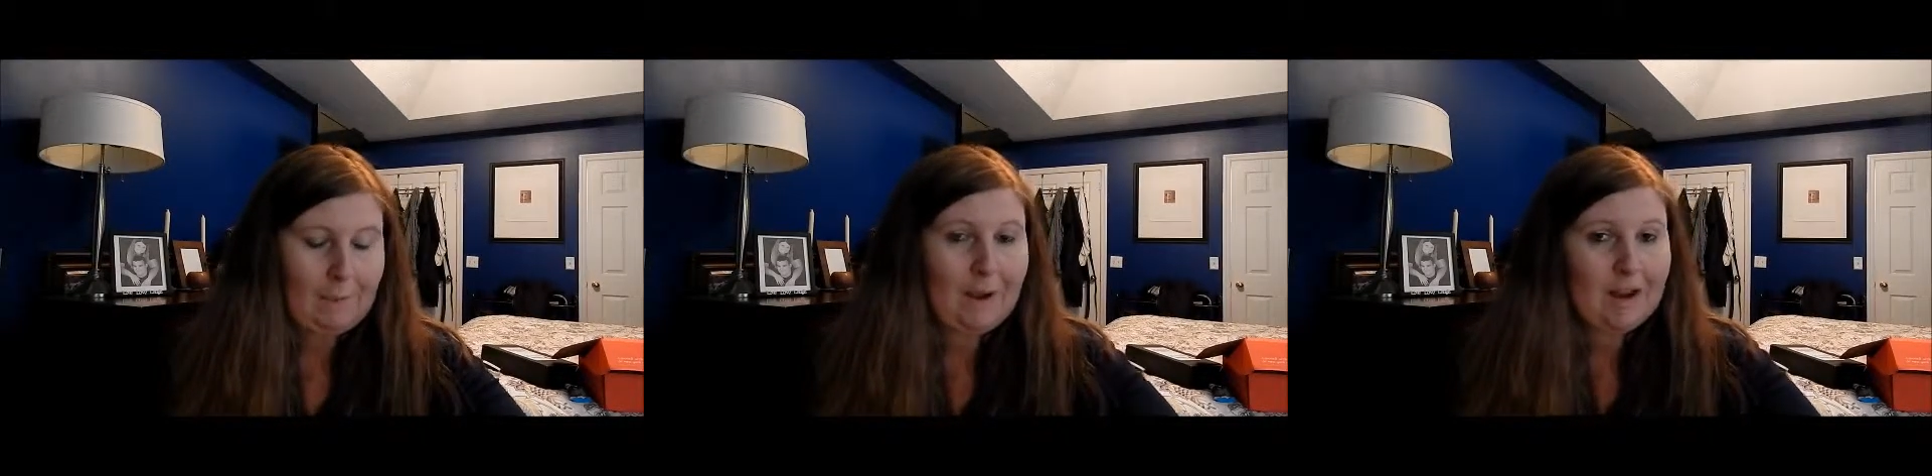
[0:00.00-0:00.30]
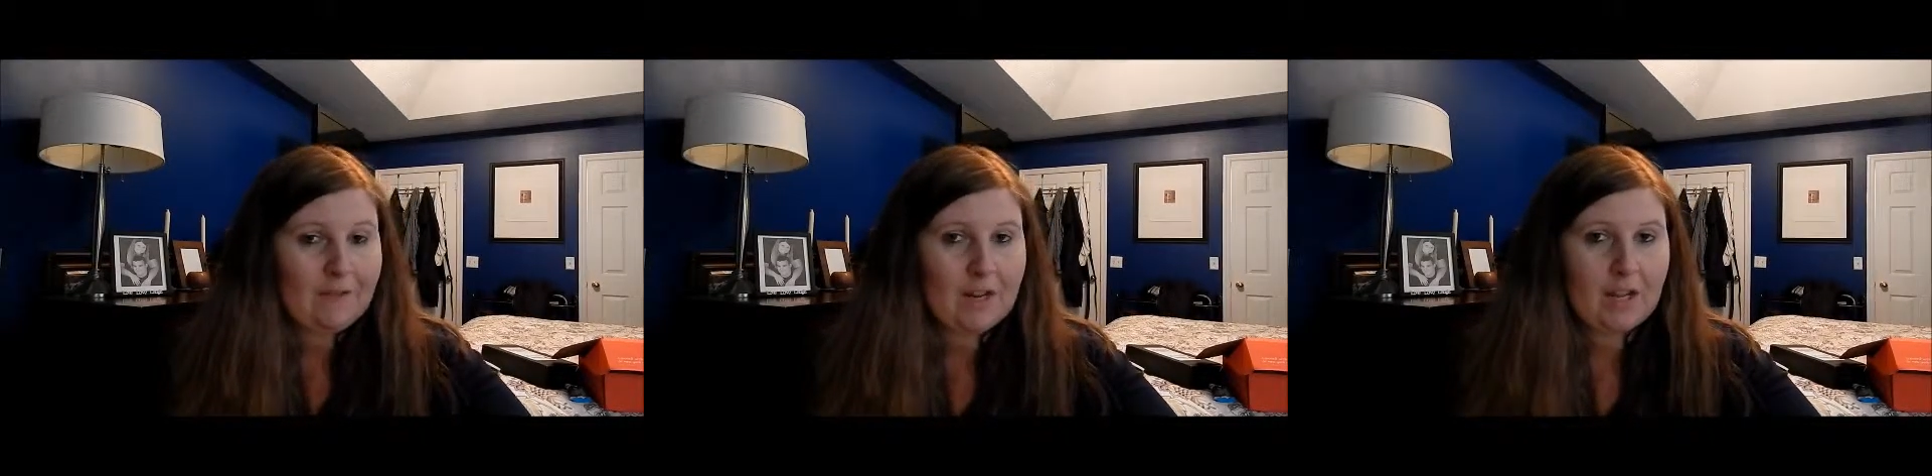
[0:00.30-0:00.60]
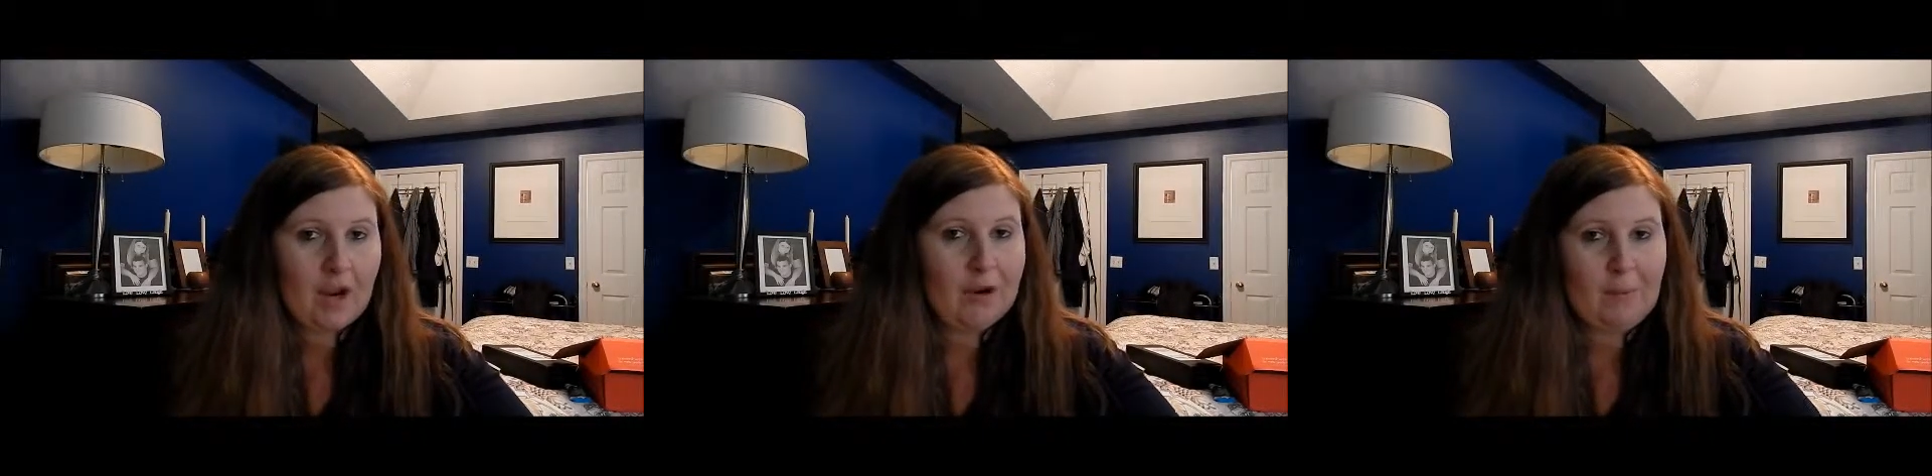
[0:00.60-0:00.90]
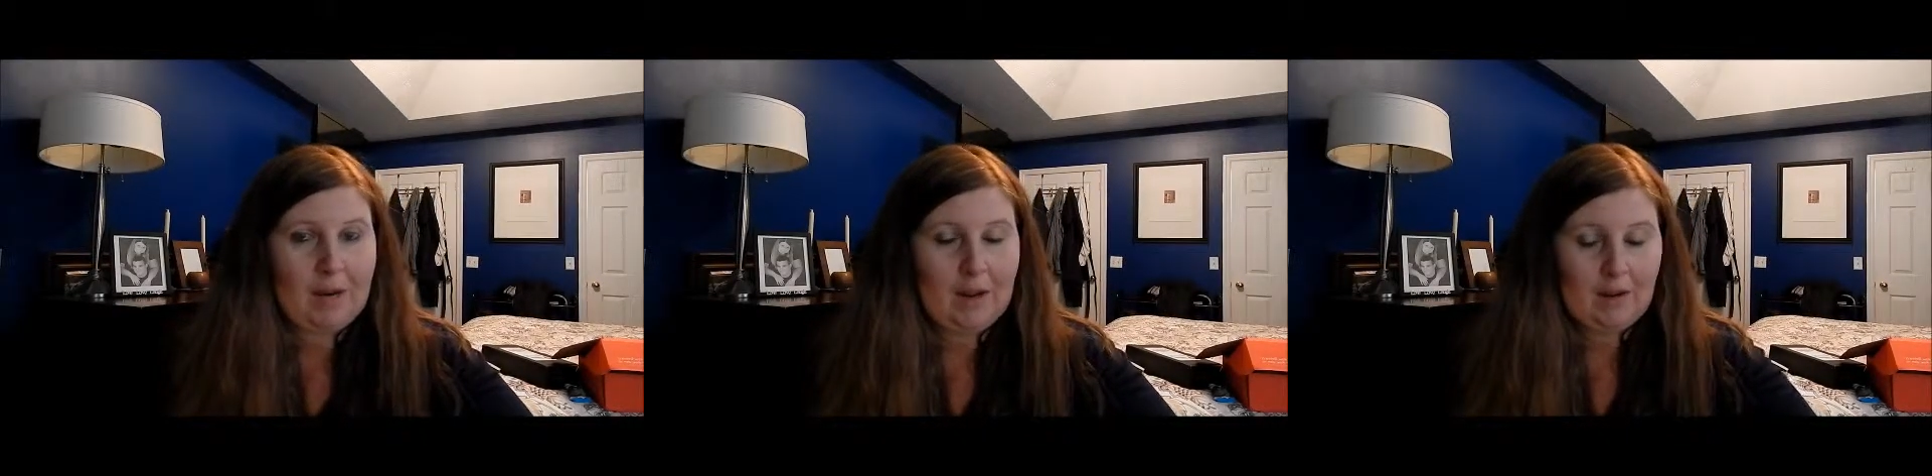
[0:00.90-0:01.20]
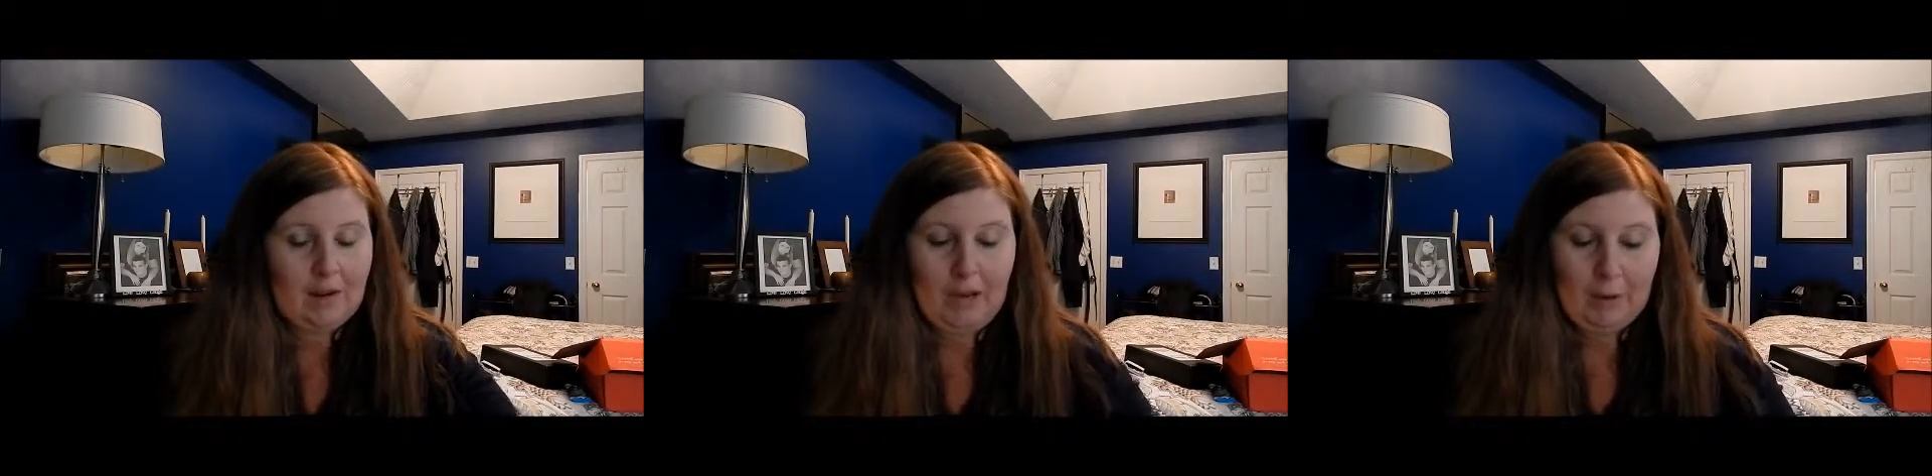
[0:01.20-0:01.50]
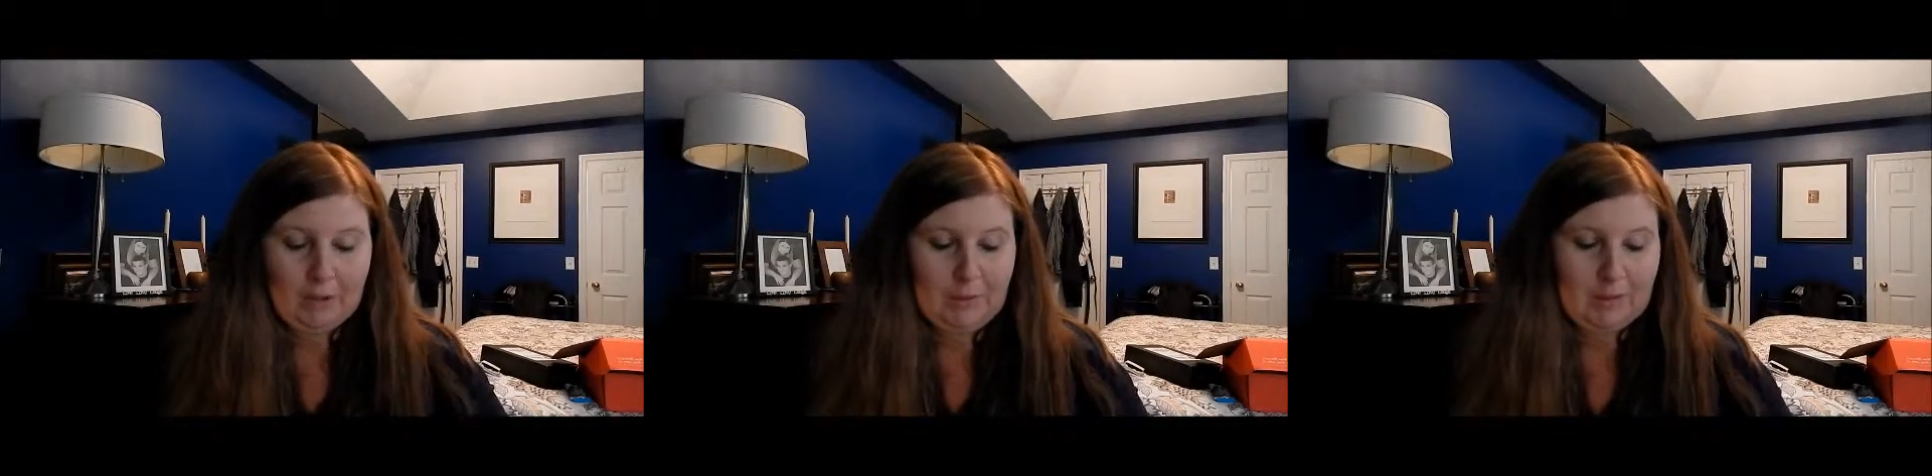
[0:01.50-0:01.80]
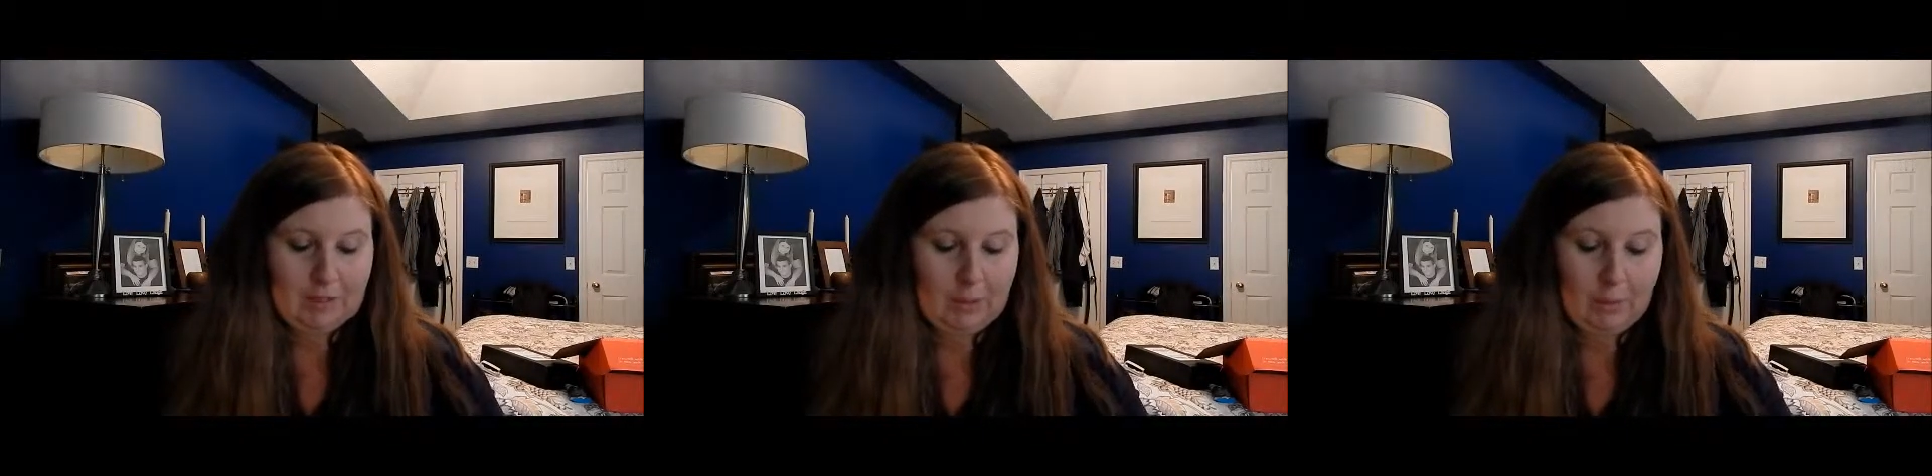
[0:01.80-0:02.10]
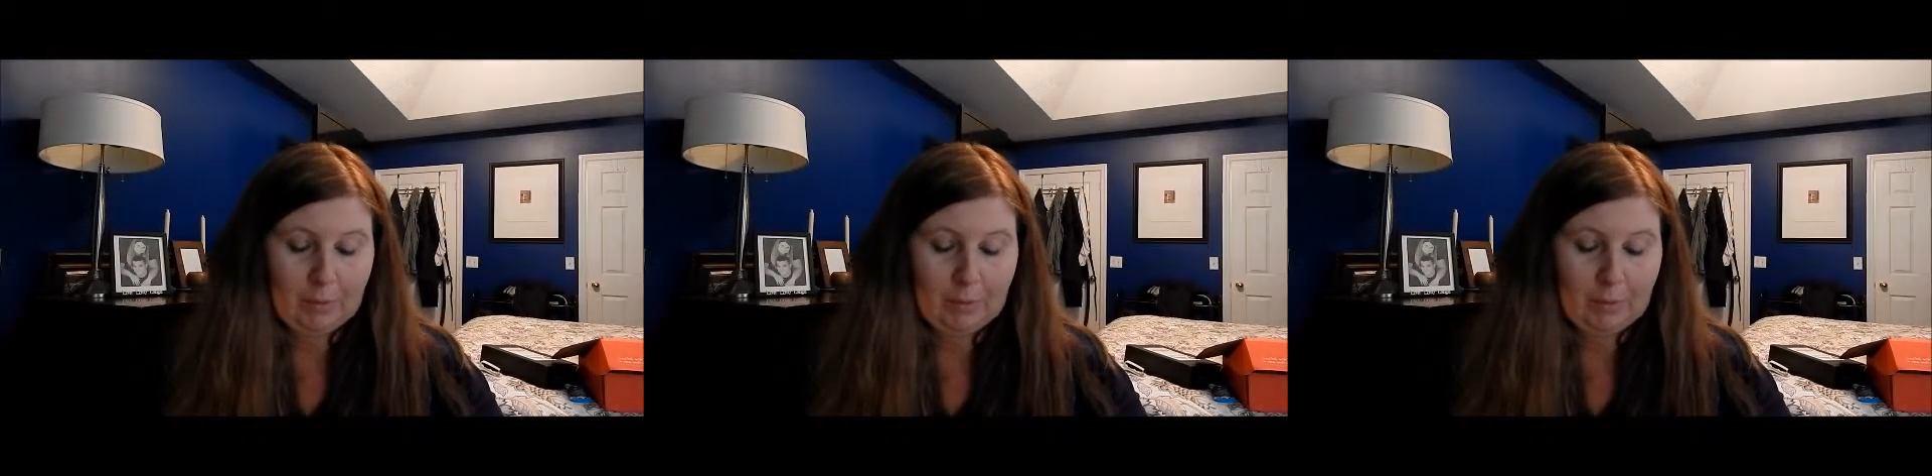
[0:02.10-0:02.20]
I made a video, but it was messed up.